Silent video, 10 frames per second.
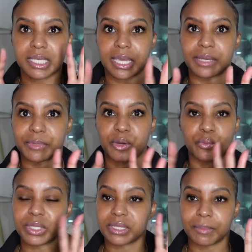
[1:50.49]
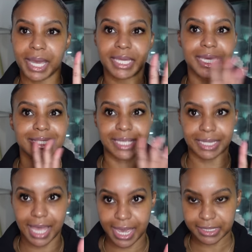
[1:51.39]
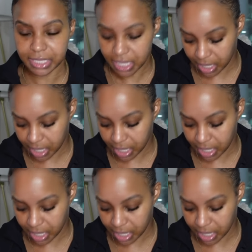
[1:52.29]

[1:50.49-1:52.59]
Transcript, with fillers: camera with the mic is a lot.